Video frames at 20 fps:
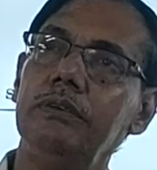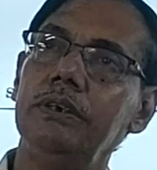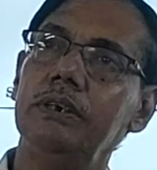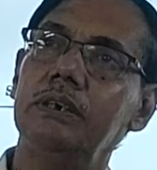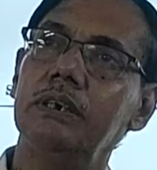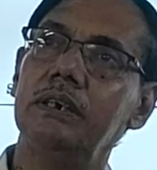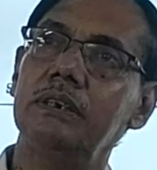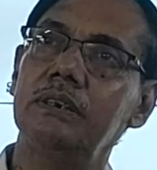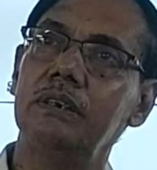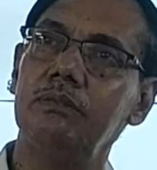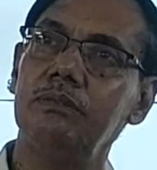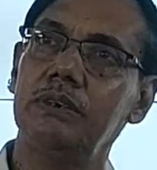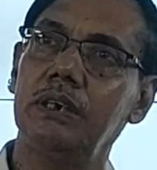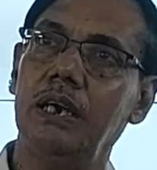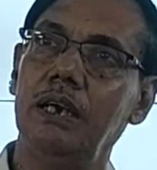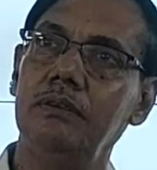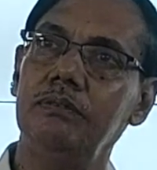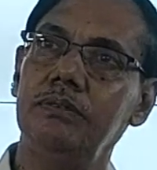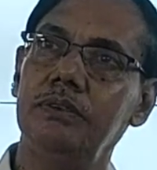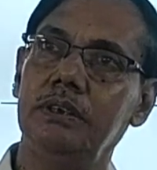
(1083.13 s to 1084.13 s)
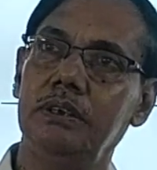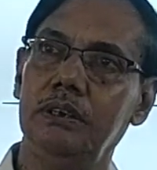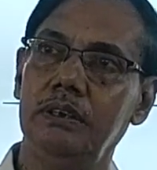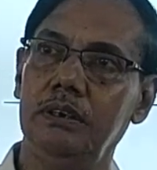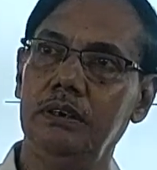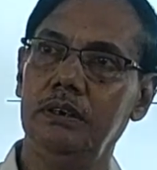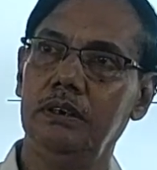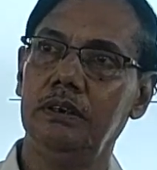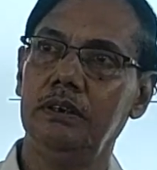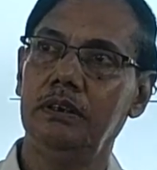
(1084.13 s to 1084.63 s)
inhibitors, sometimes
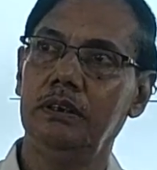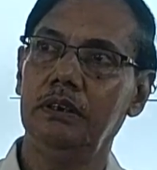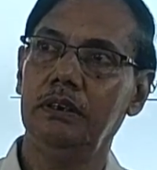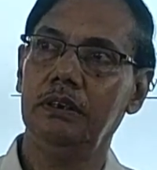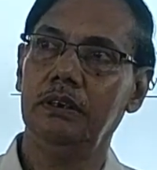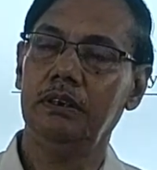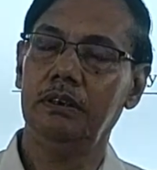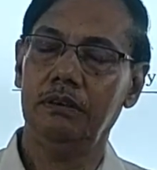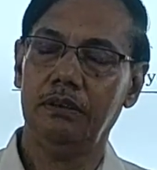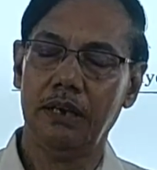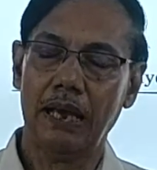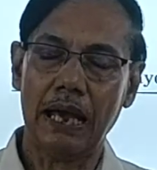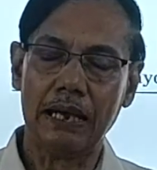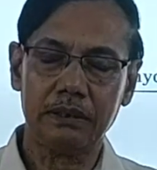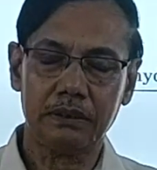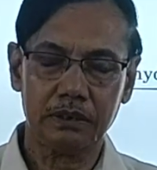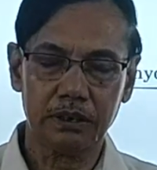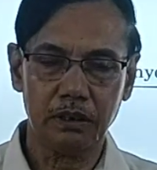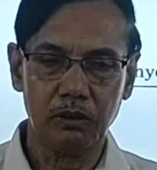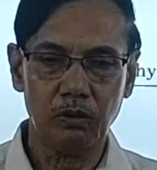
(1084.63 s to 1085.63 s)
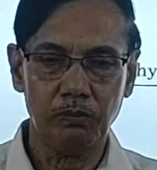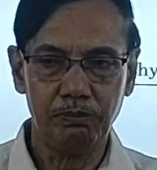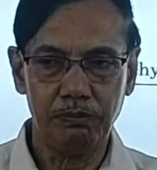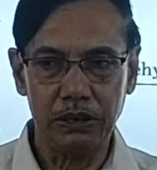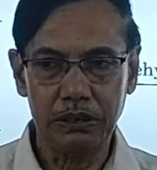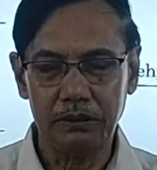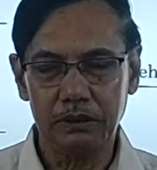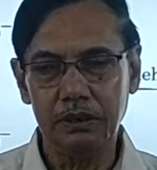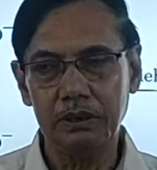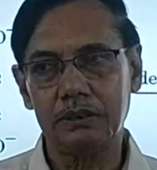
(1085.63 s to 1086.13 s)
the action
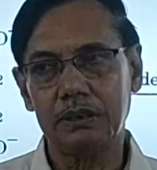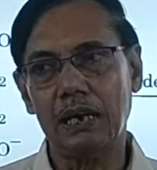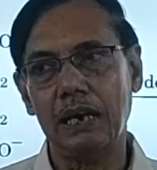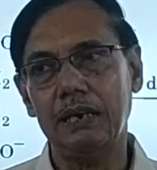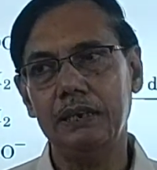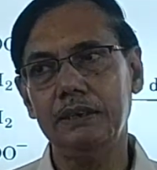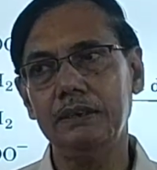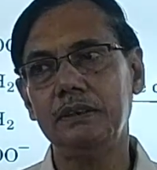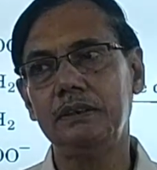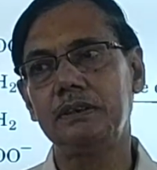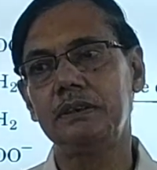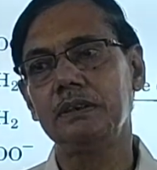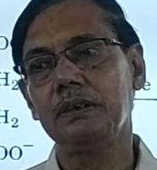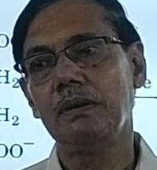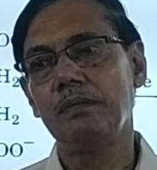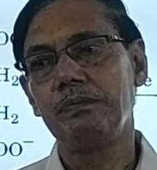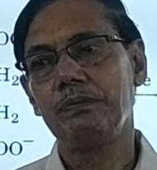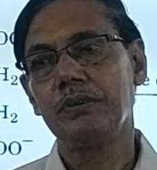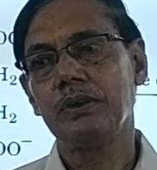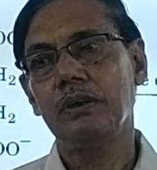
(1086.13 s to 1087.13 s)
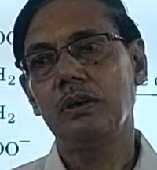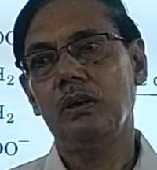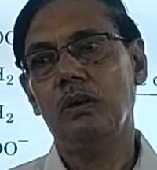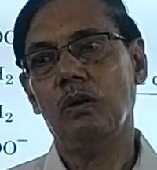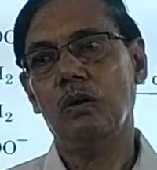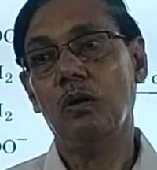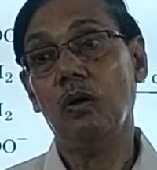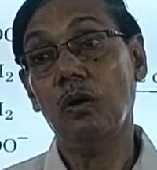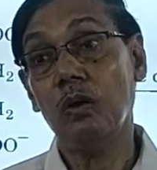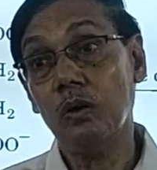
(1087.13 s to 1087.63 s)
of pesticides,
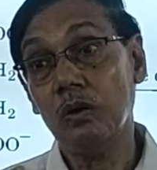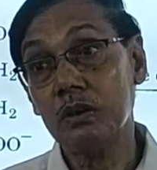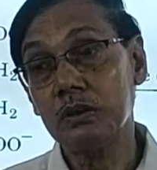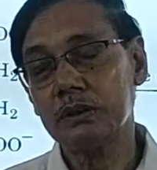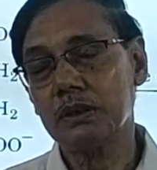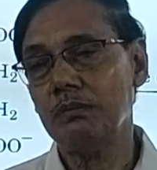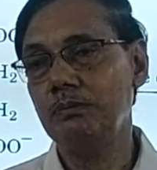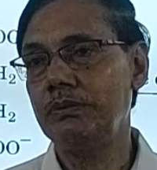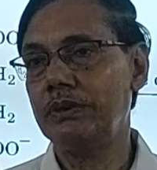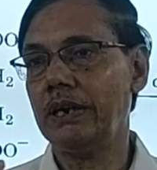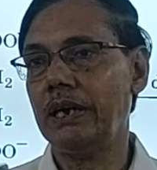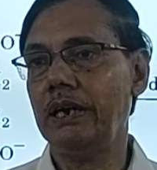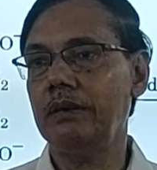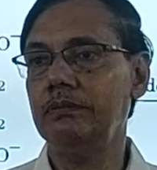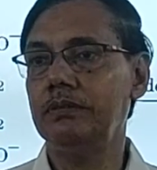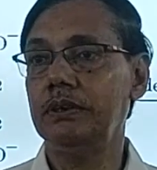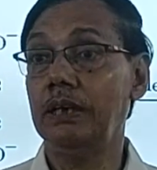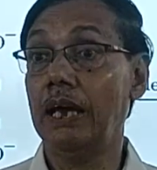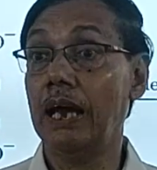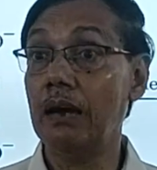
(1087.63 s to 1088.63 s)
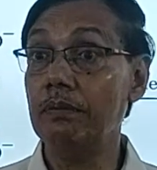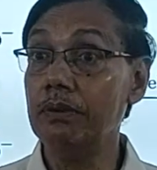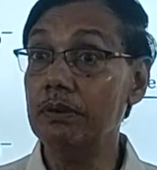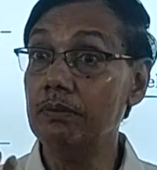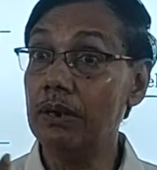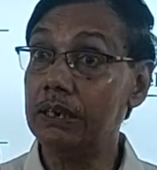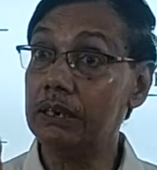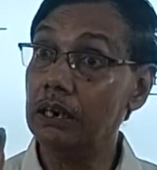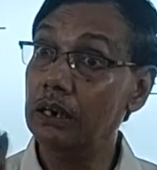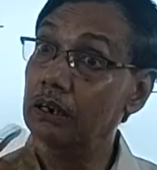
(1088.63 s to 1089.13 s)
or sometimes the
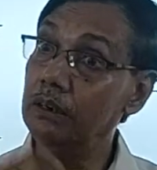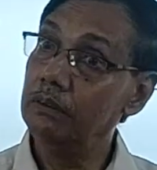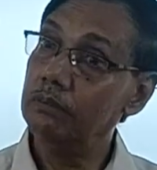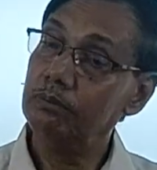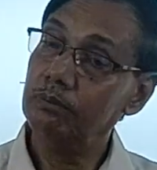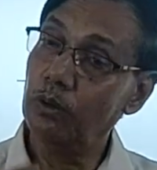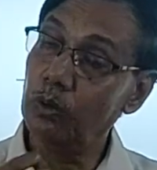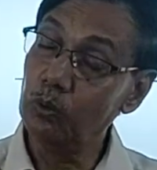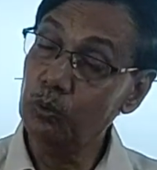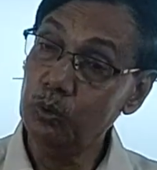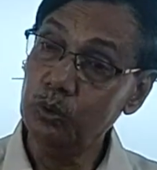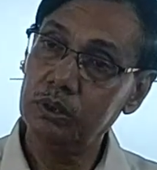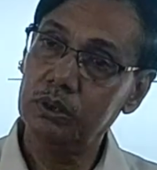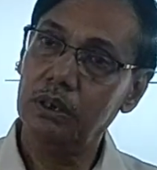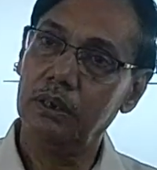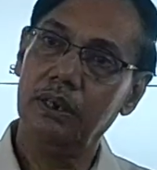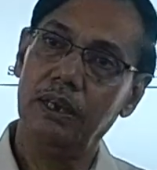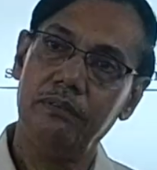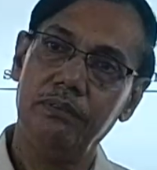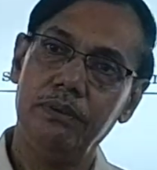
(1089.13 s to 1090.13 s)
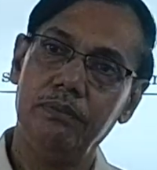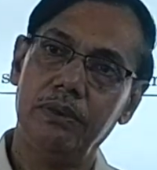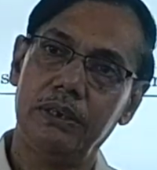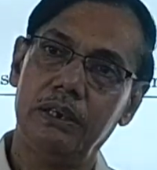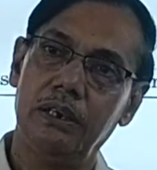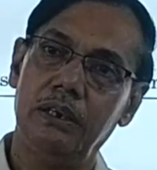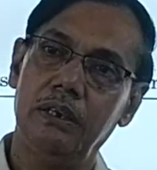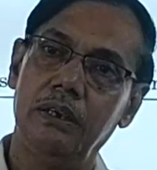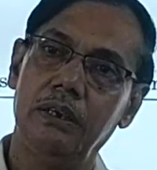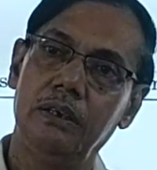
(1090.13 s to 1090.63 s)
heavy metal pollution,
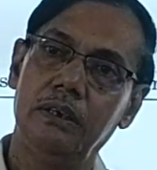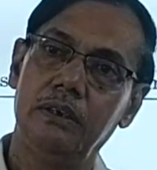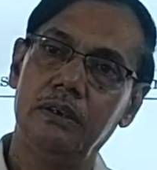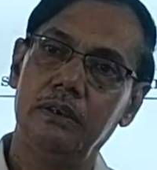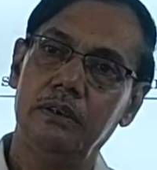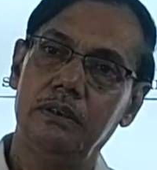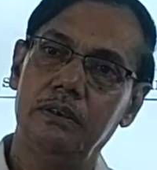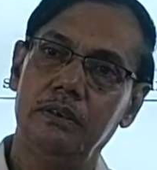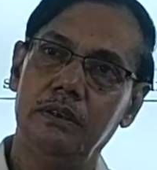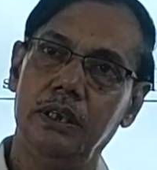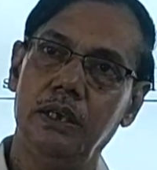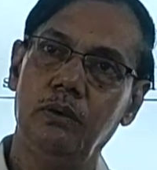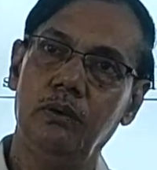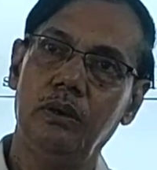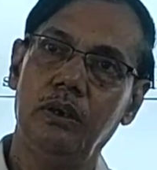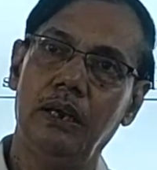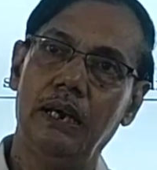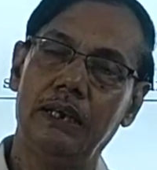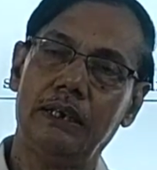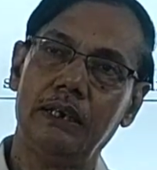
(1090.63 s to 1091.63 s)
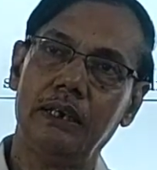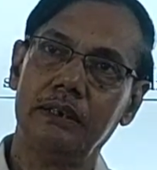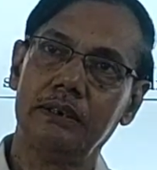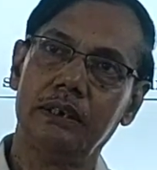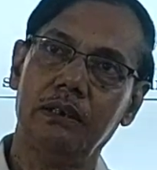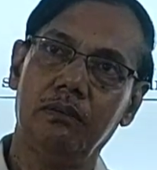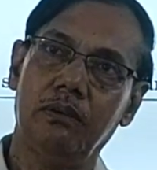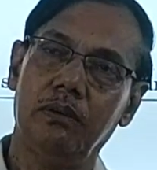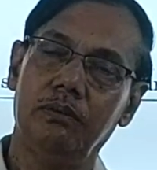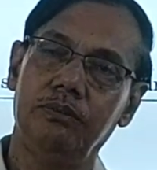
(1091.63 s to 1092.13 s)
they will
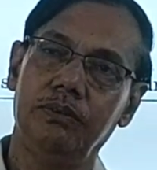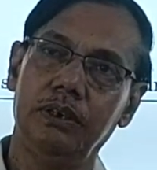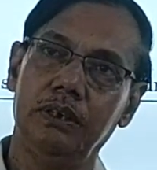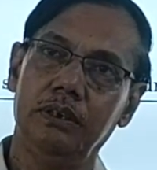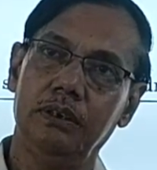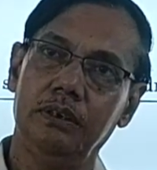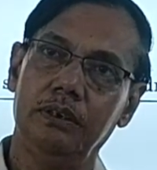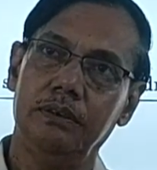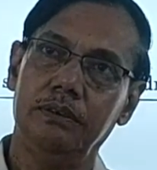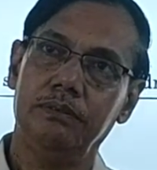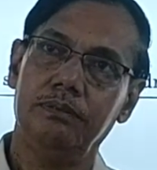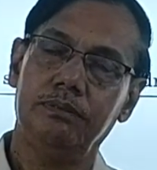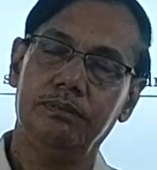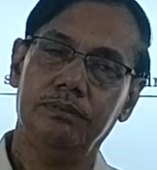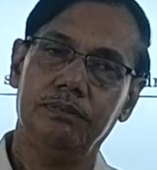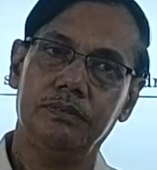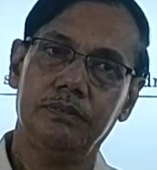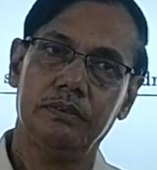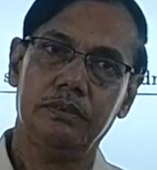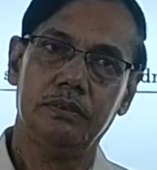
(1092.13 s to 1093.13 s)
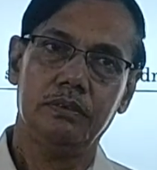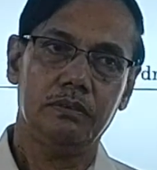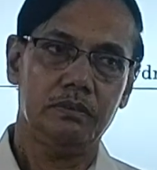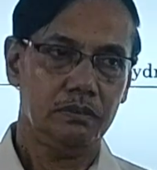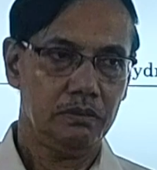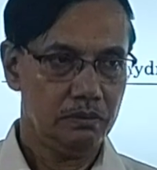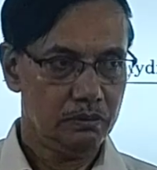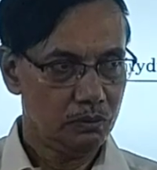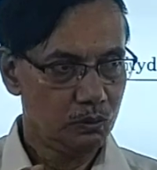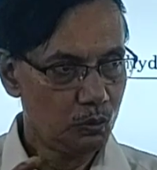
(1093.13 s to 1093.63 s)
attack some of the
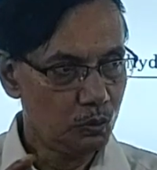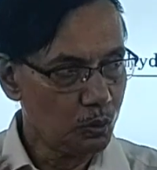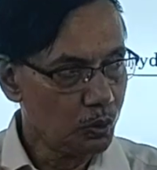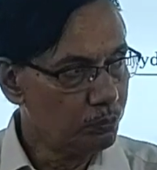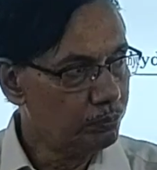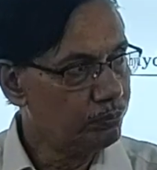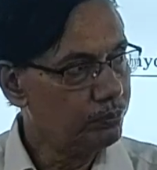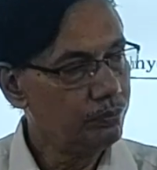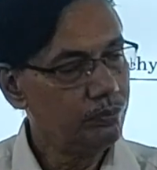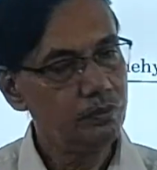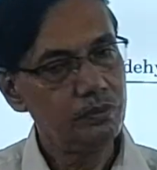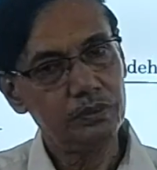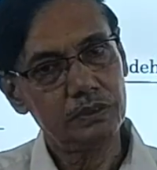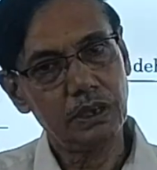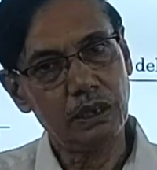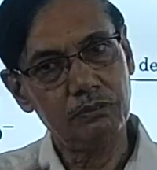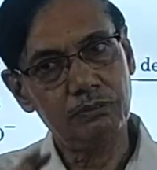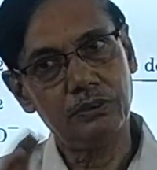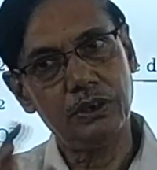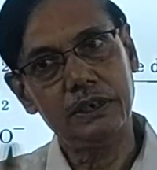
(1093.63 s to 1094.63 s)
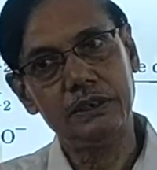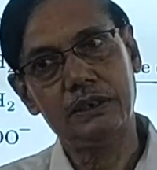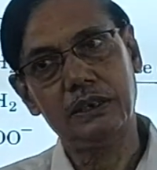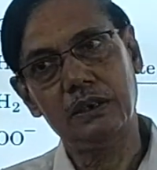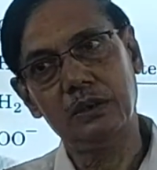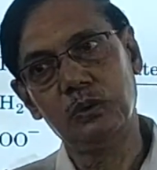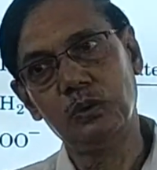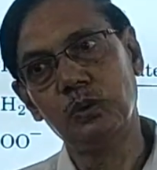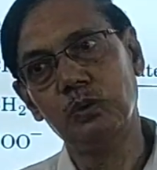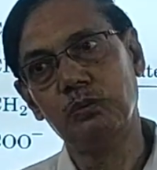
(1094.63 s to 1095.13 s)
group,
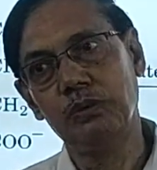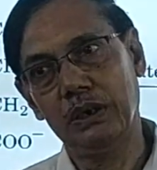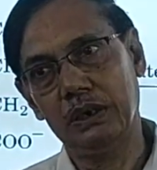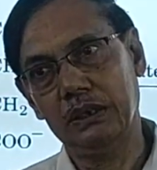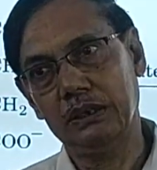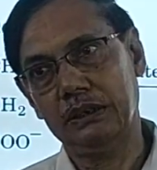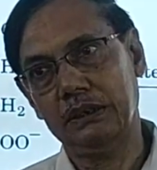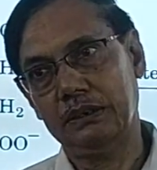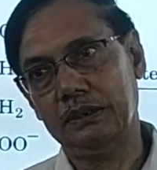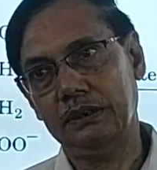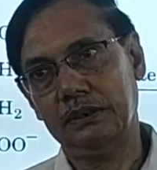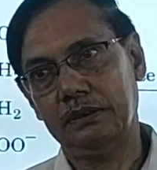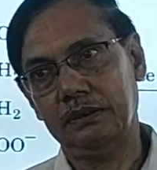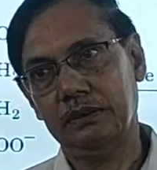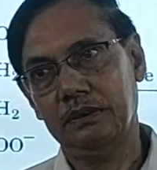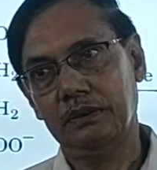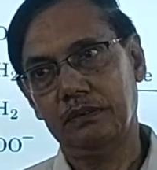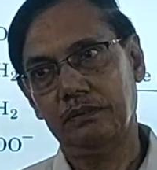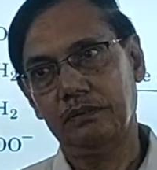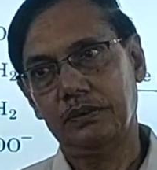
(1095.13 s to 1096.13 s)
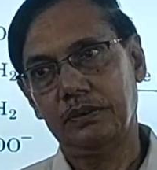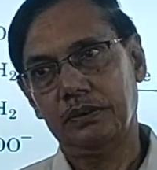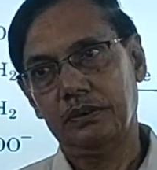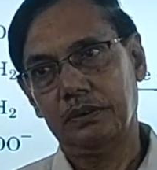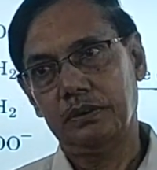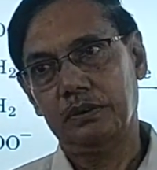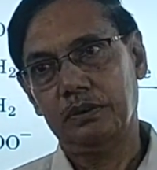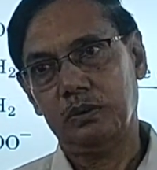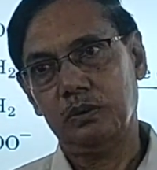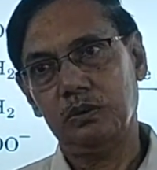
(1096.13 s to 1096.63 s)
sulfohydryl group and other things.
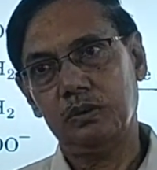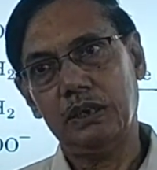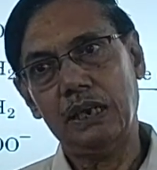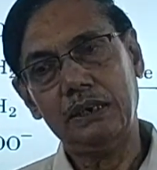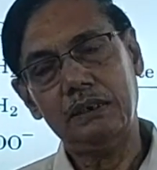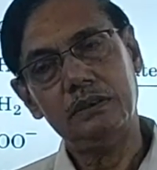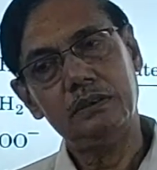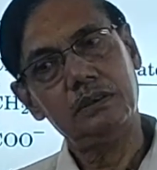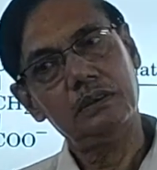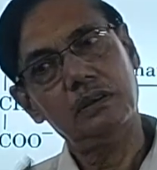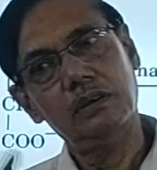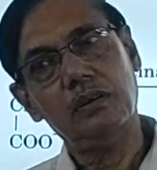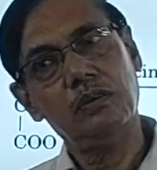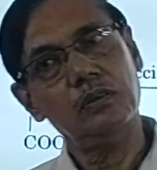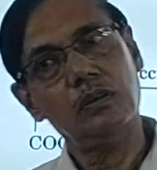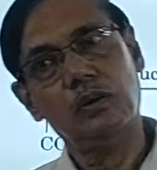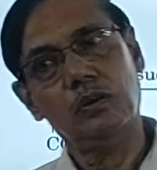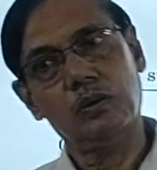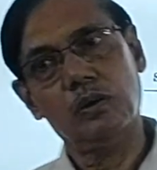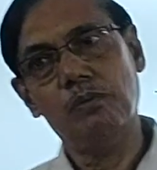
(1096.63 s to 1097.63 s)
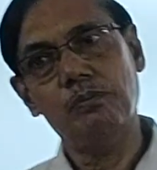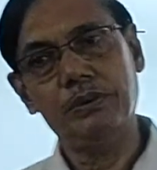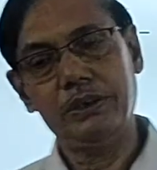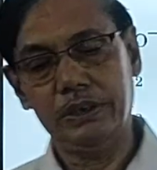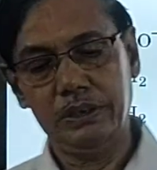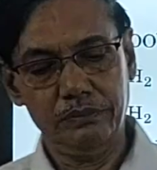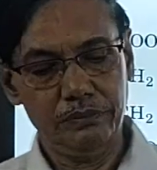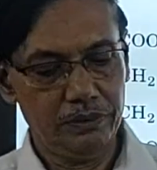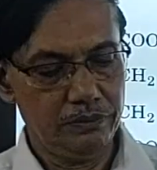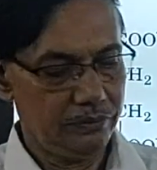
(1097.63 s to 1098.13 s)
So that is
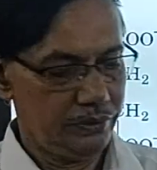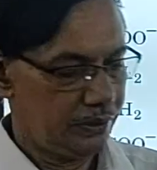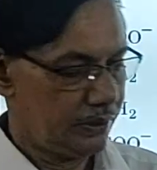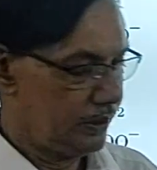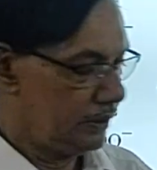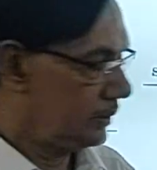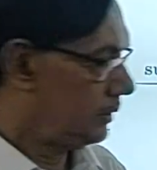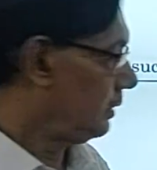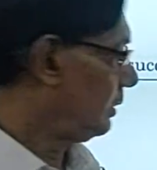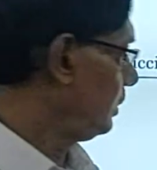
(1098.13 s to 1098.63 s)
non-competitive inhibition.